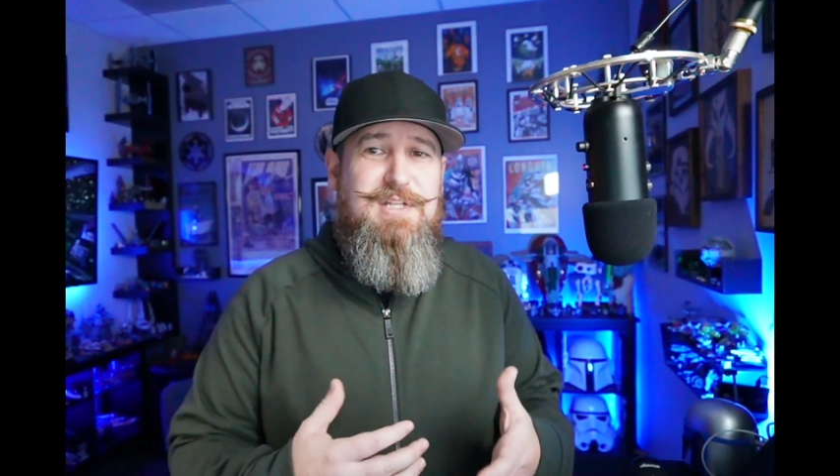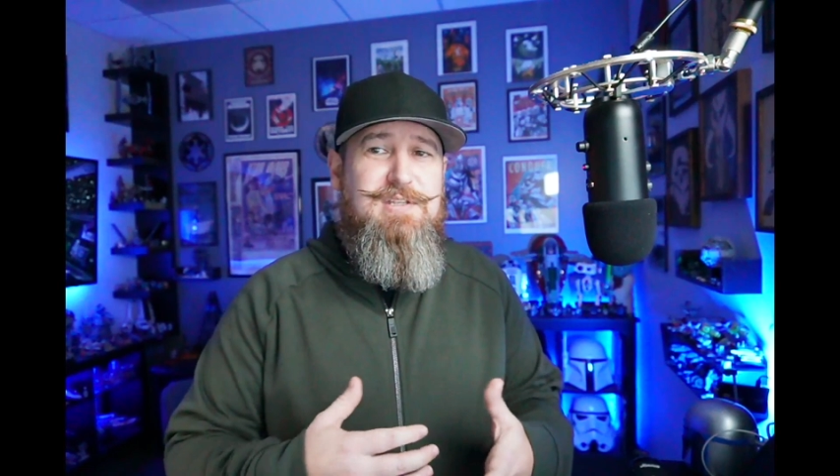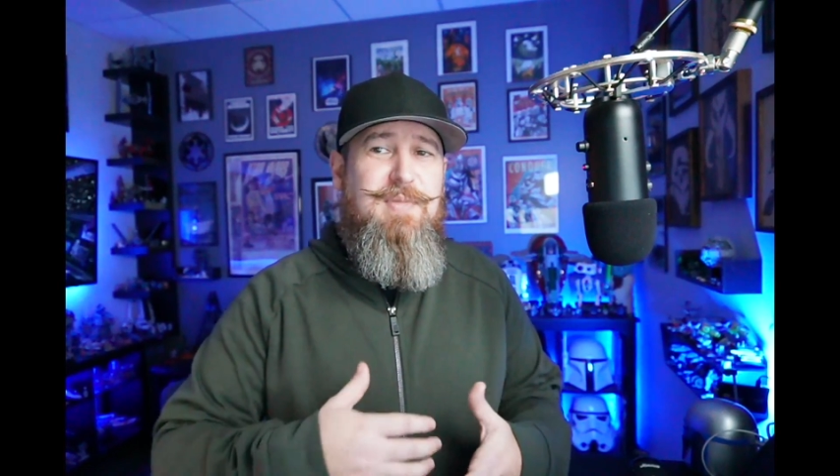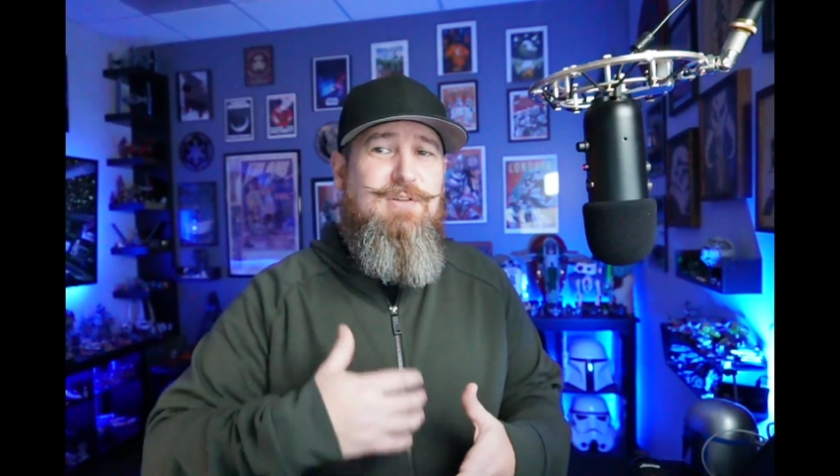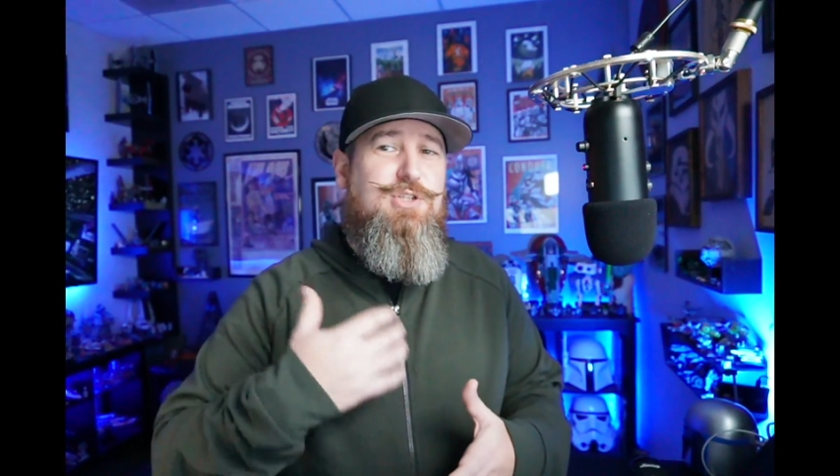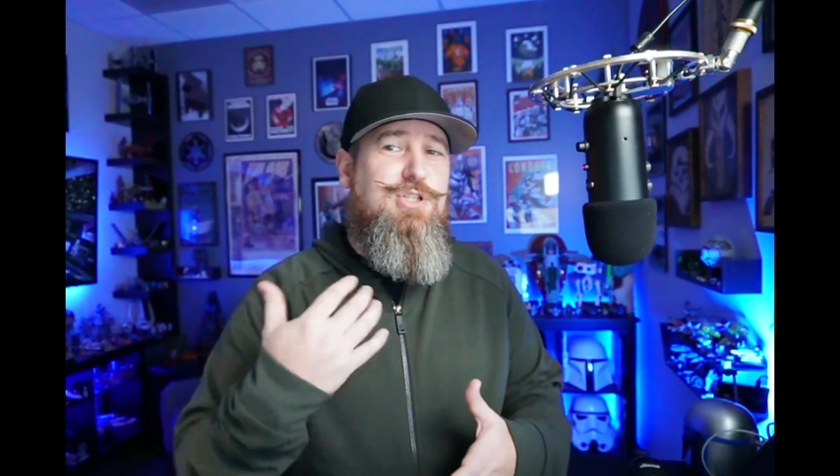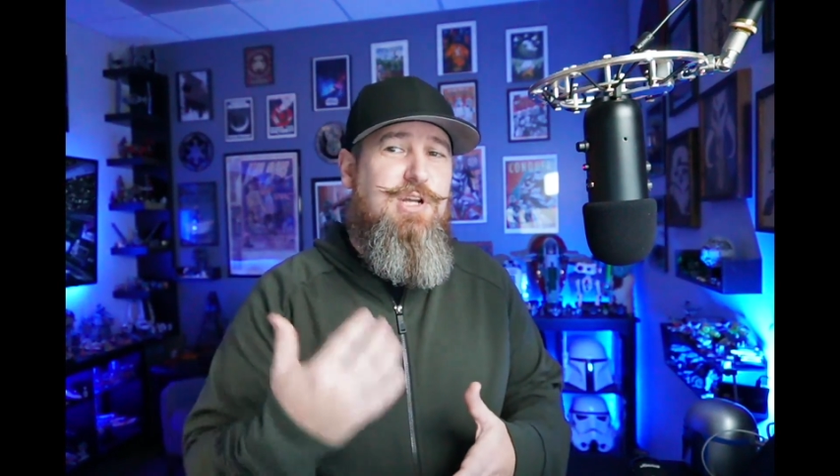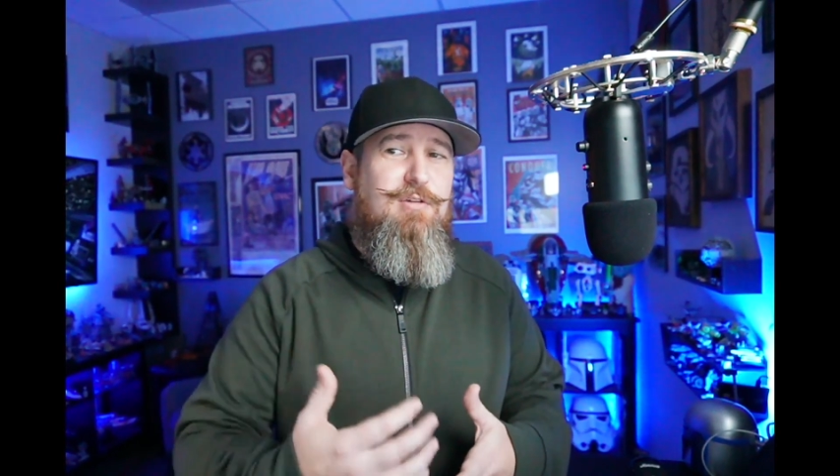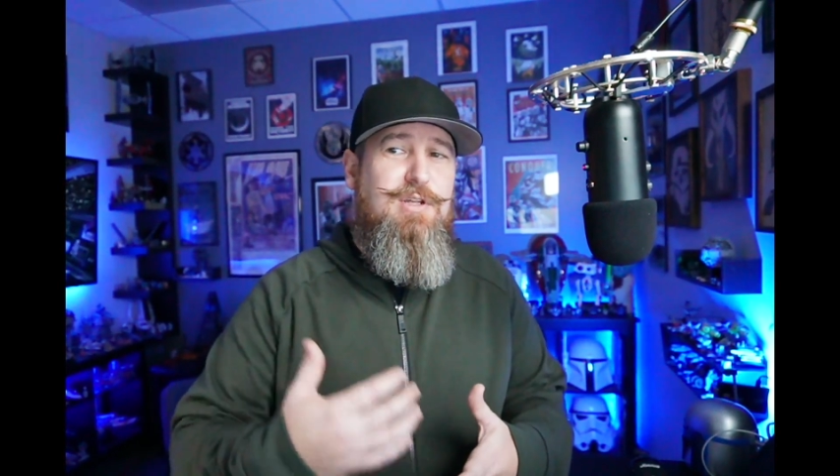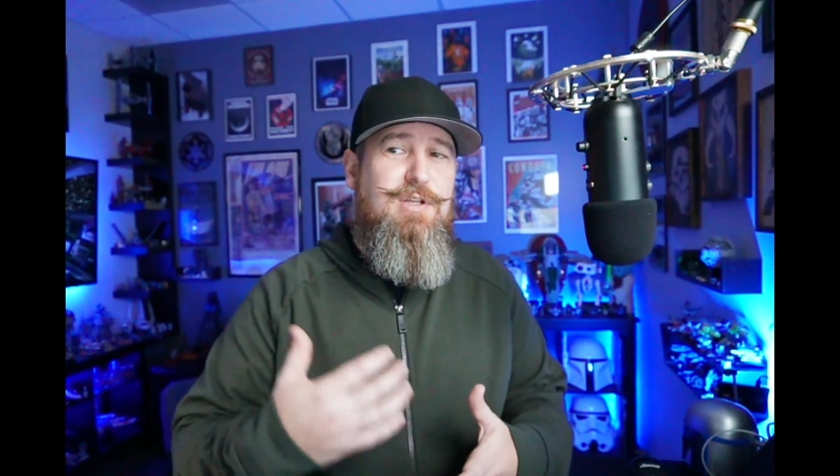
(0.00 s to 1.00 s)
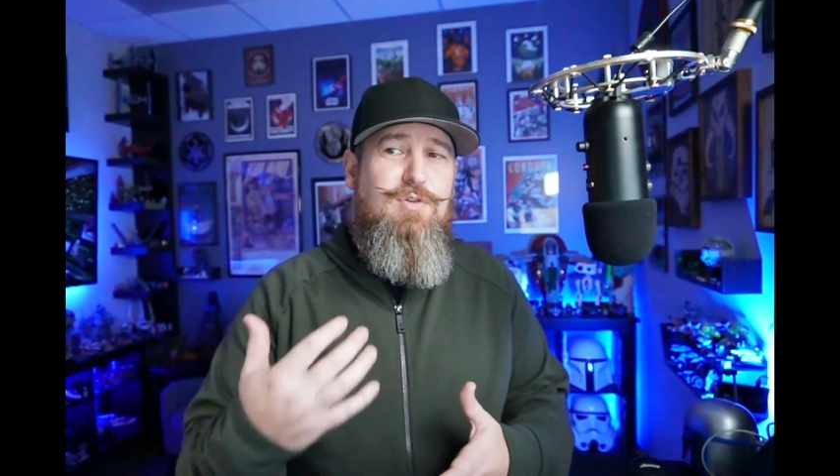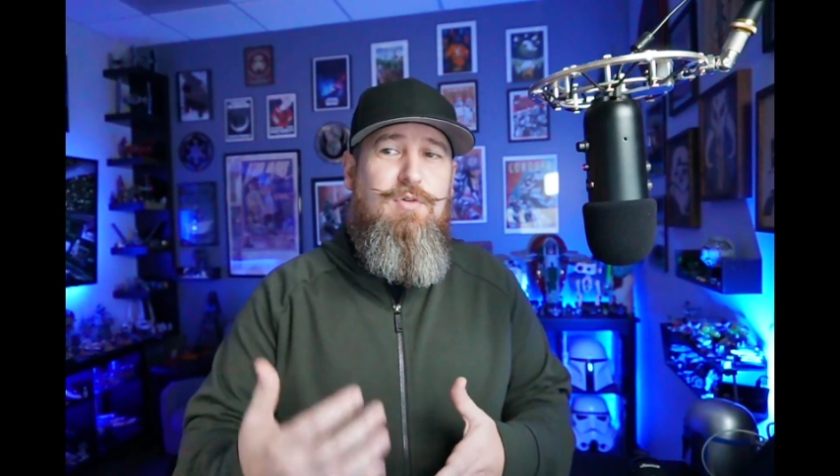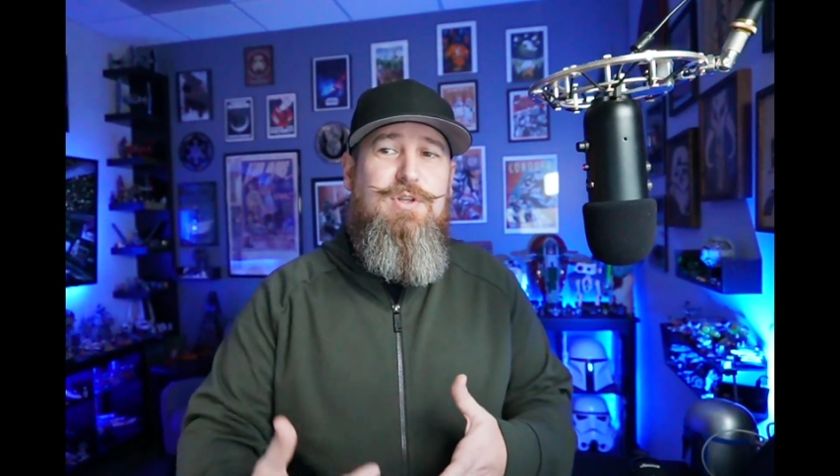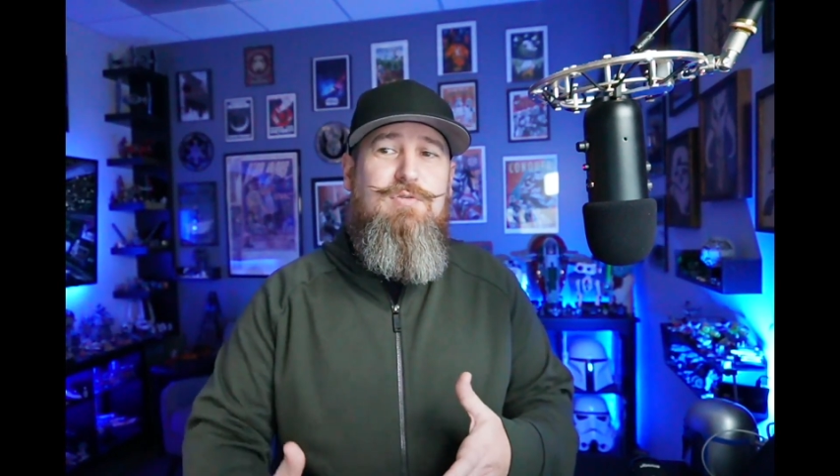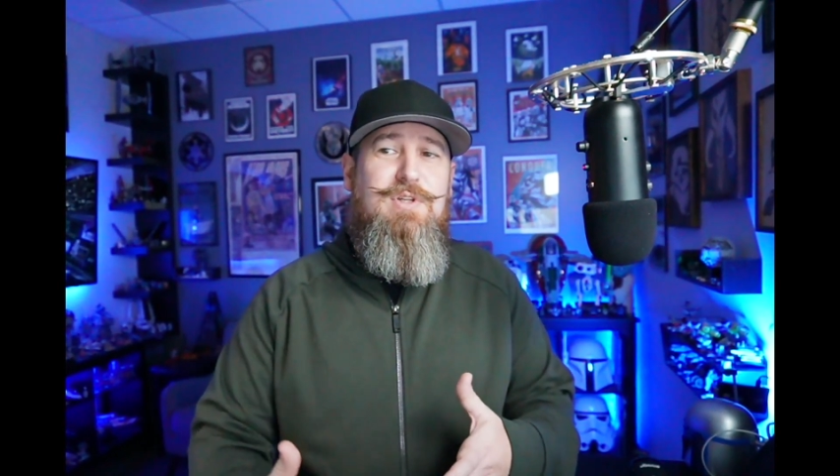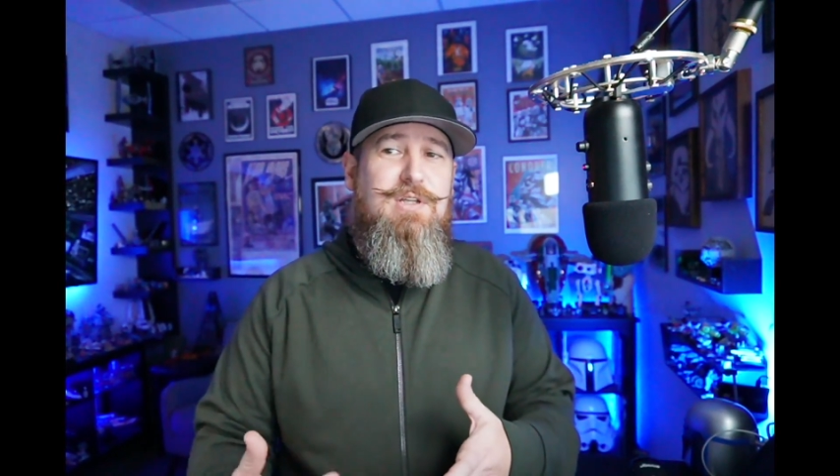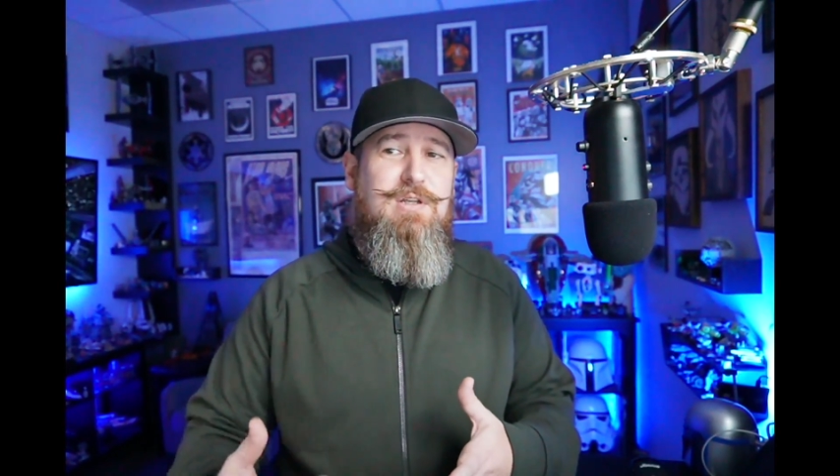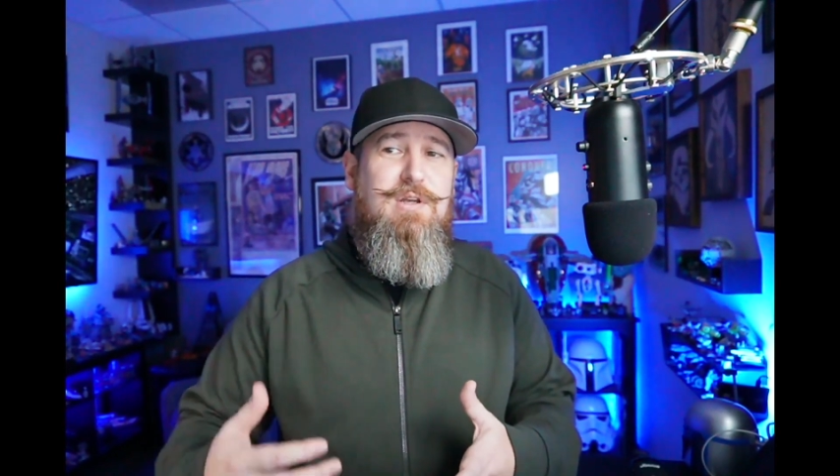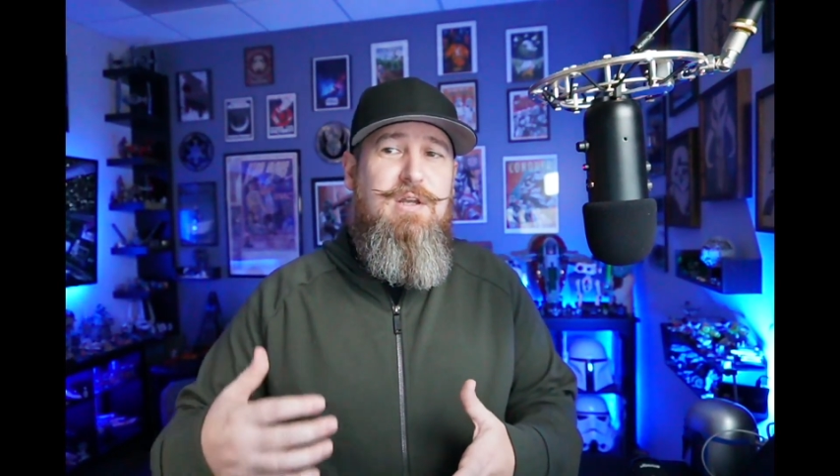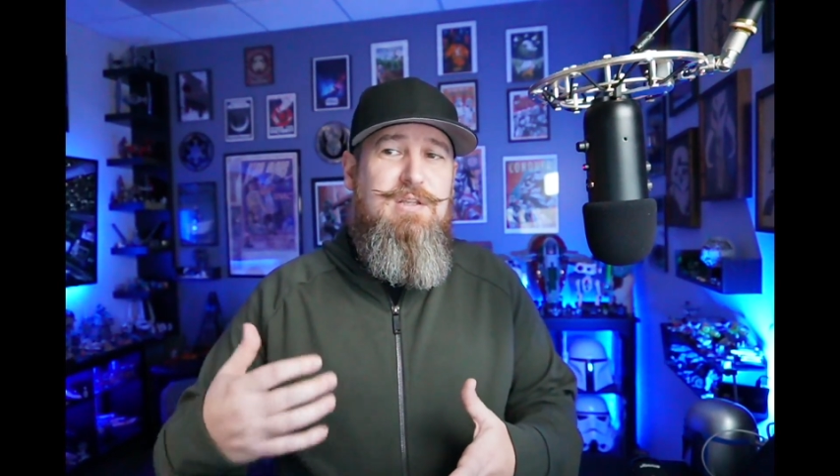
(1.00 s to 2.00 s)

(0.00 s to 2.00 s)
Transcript: it's about sharing your unique